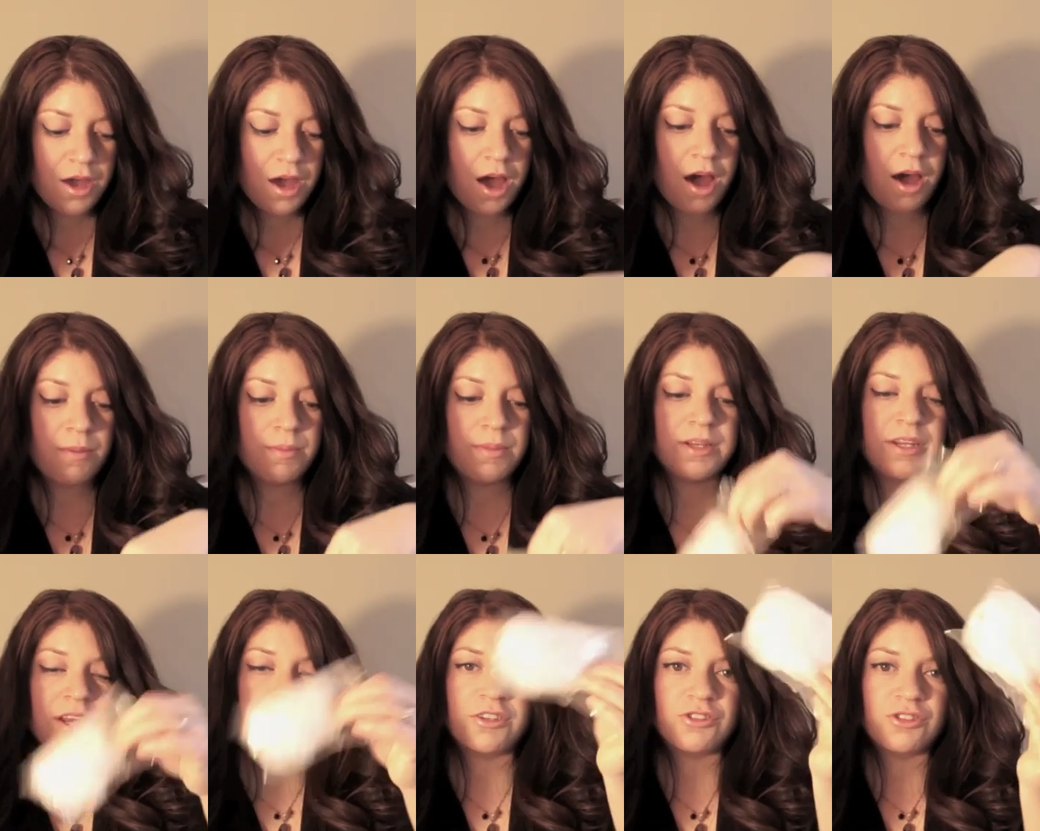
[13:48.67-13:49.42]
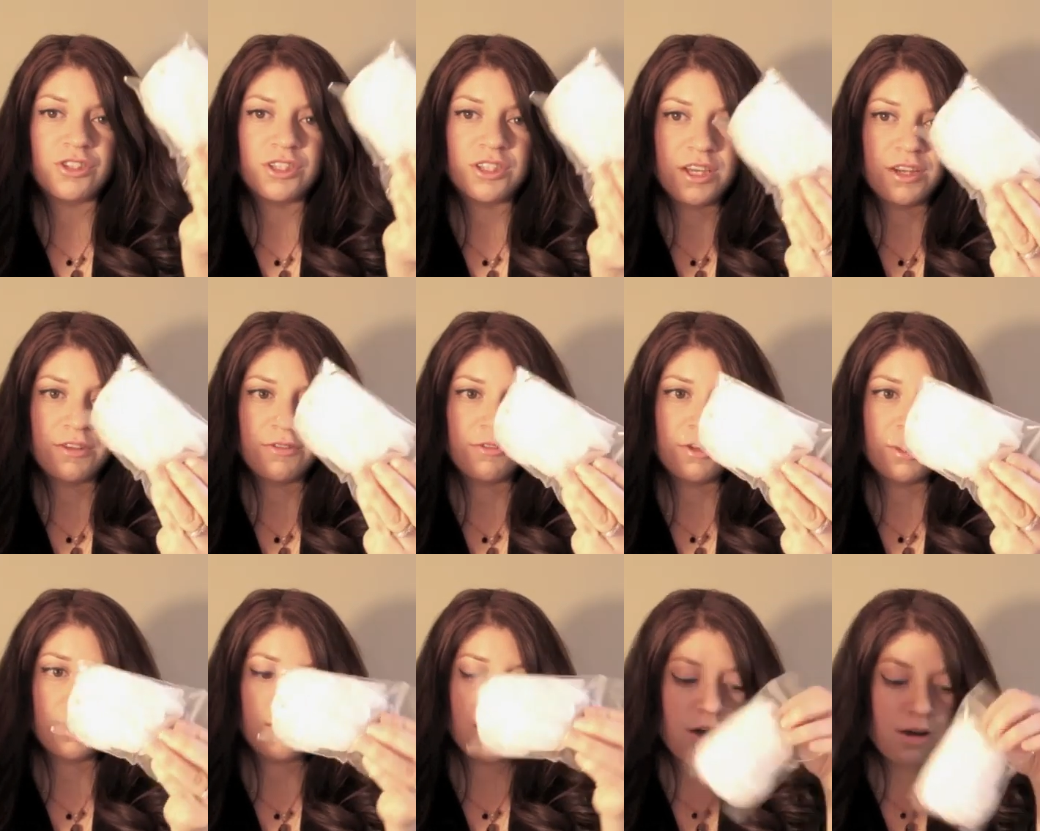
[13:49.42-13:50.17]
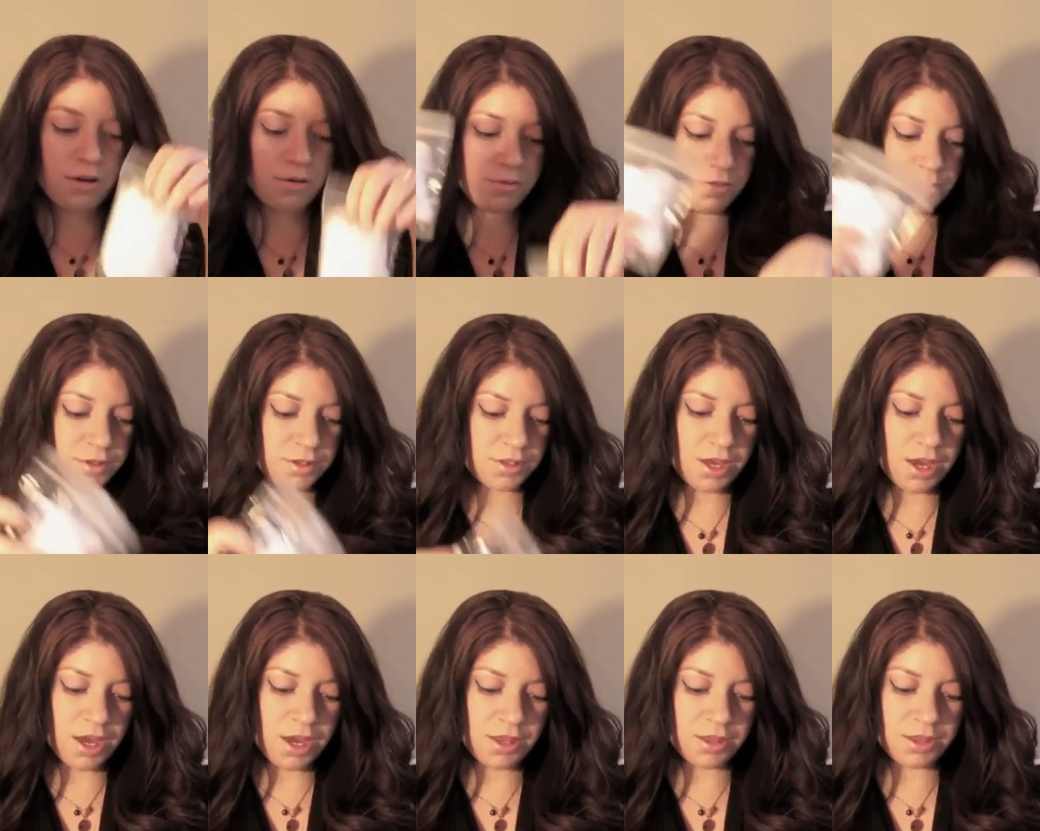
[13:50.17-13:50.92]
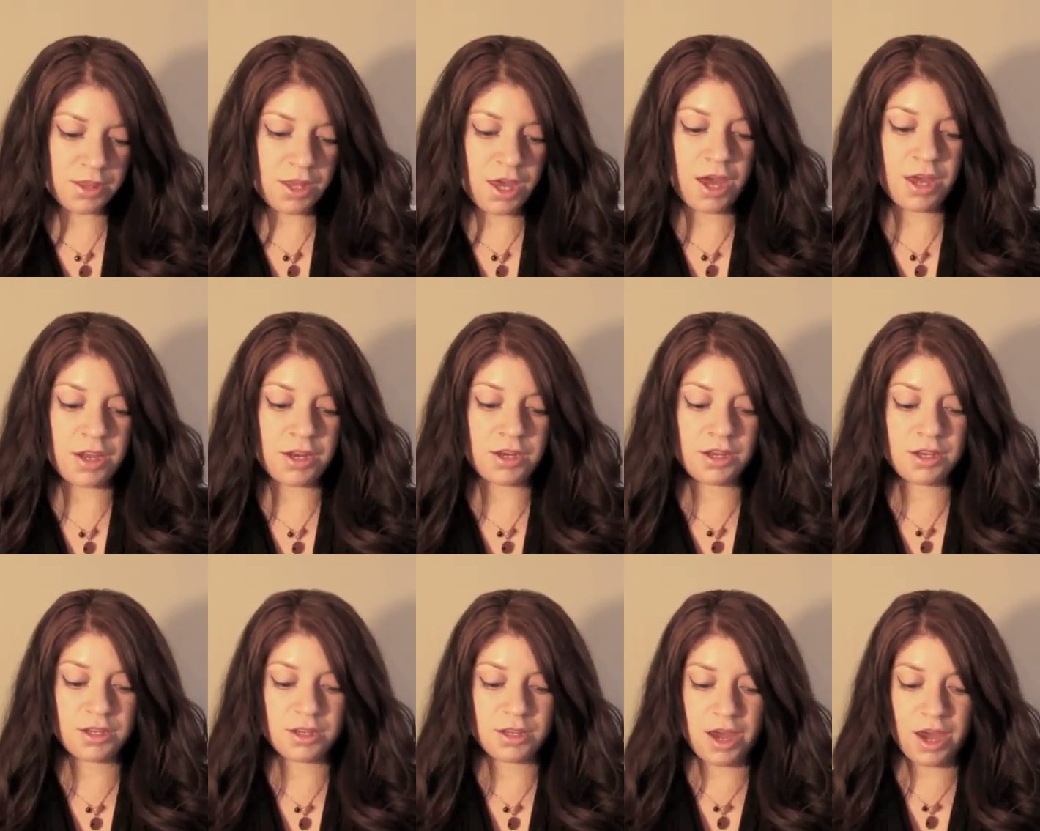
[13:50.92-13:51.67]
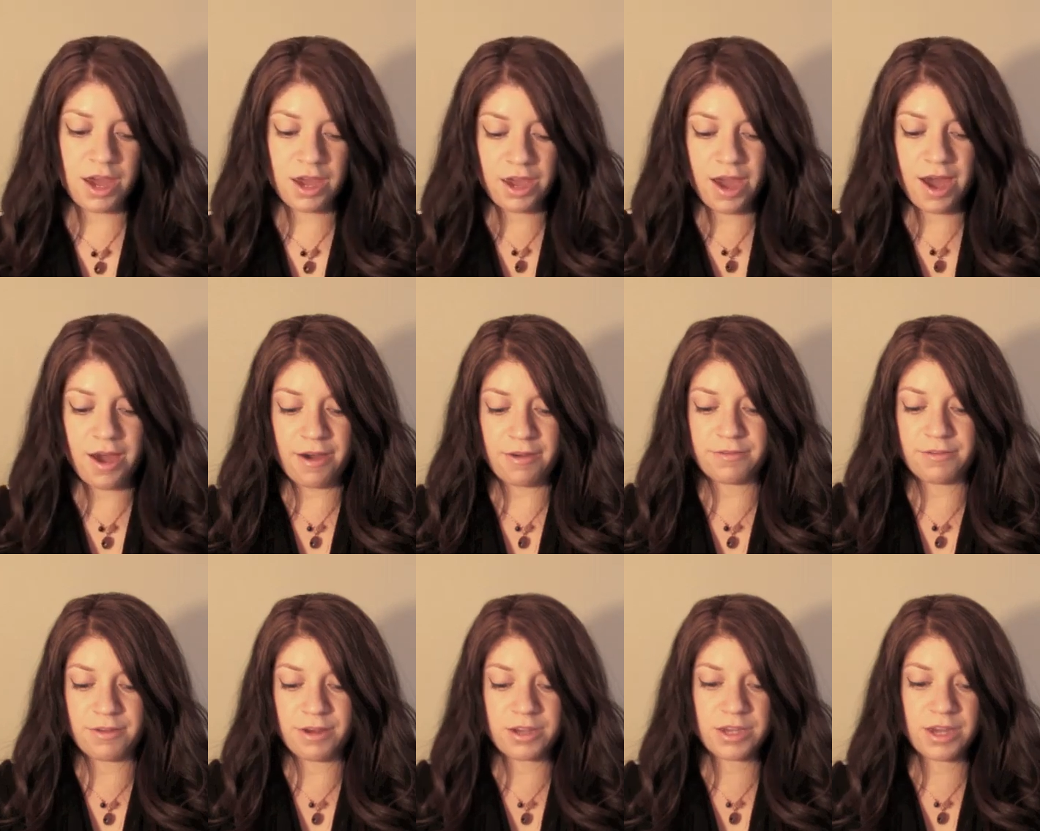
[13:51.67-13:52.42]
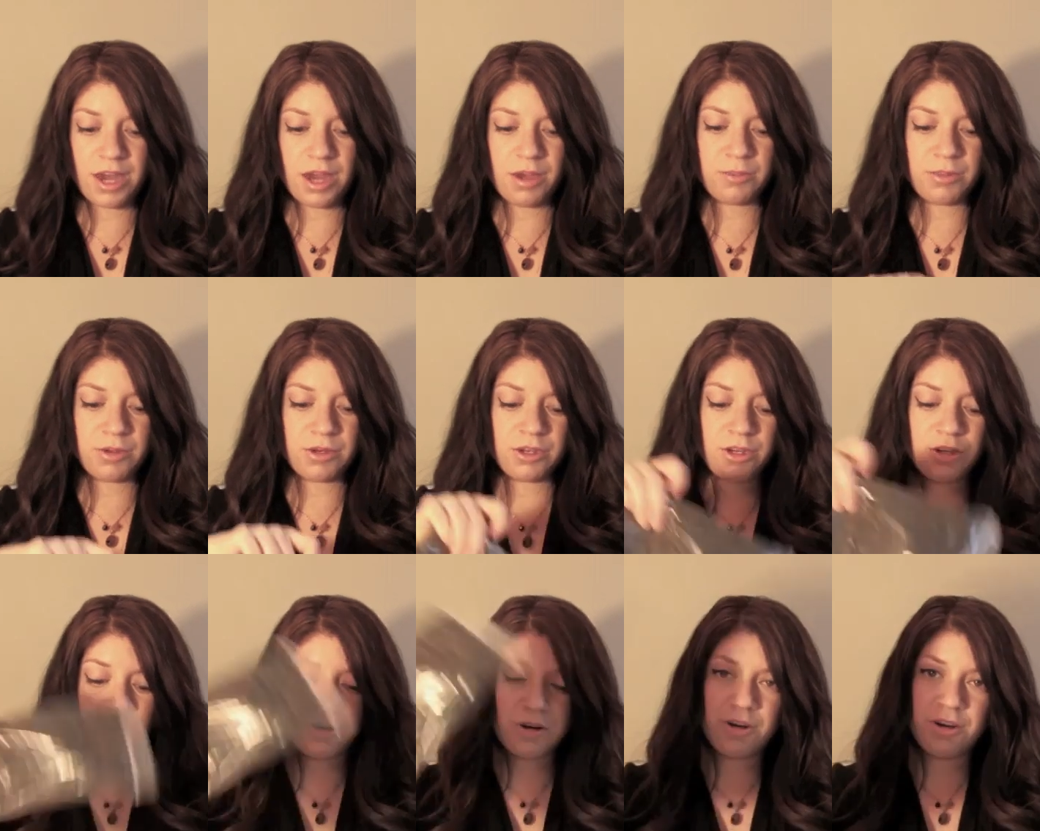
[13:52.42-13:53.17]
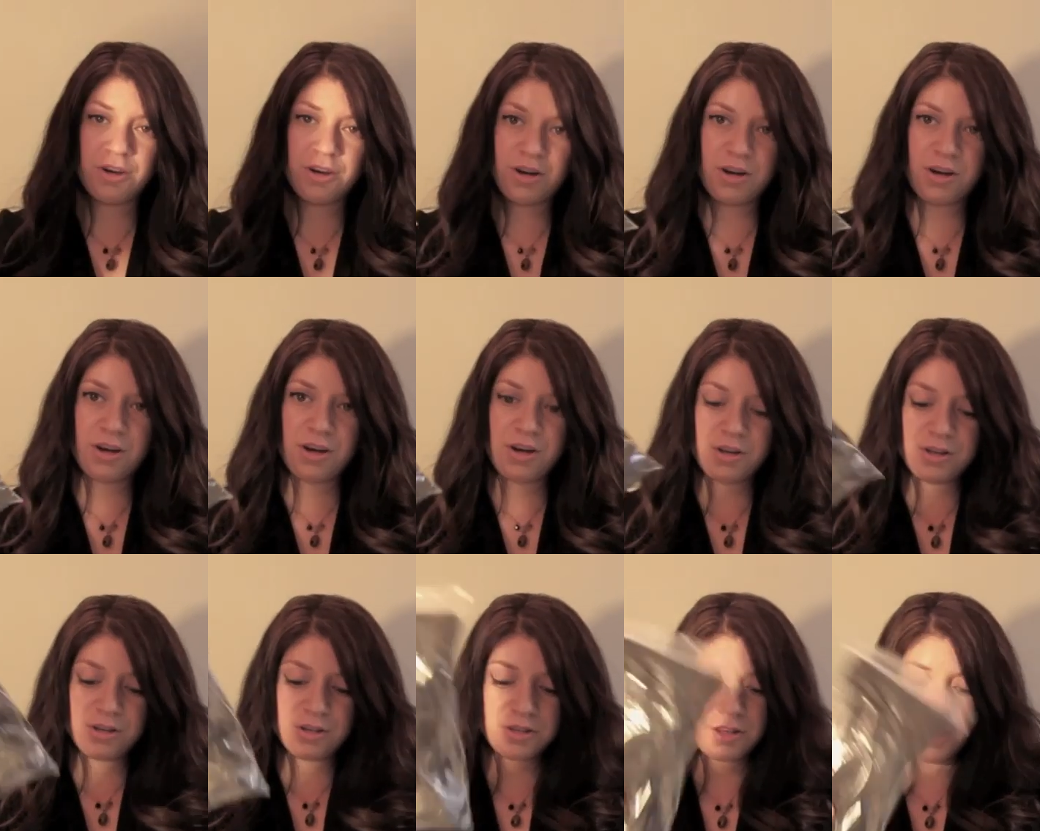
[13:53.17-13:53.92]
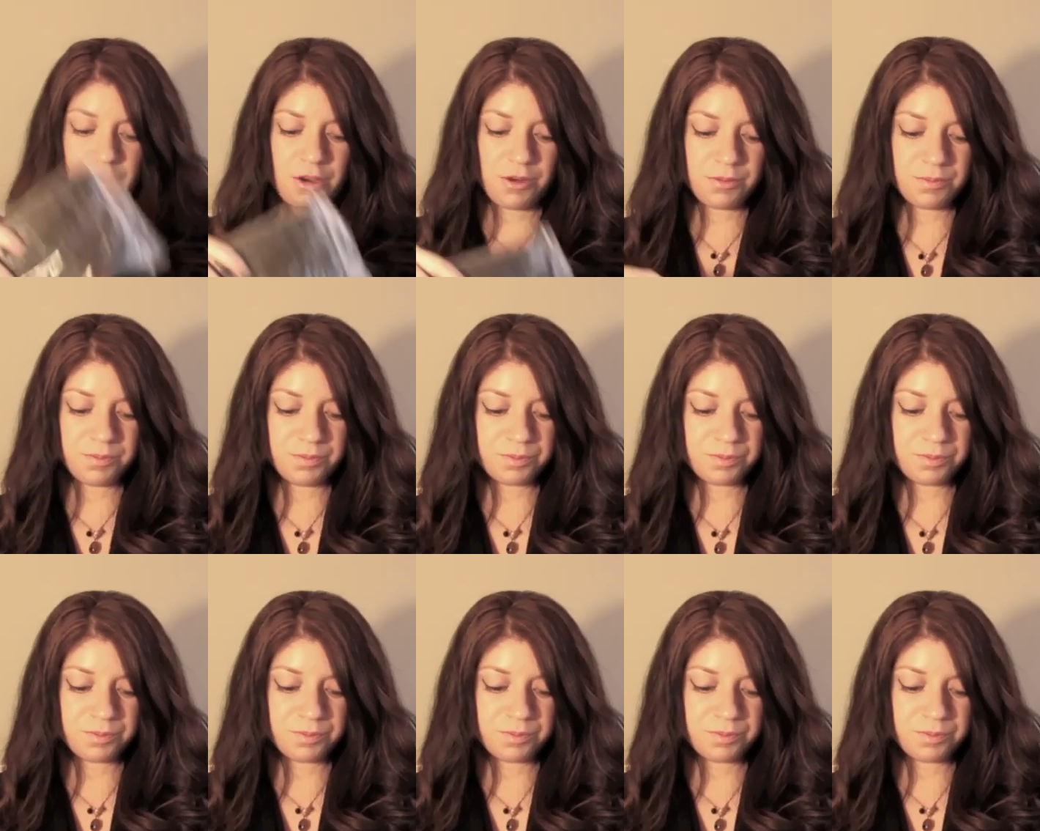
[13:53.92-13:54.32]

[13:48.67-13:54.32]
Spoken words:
An extra set of gloves, and then I have a cape in here. So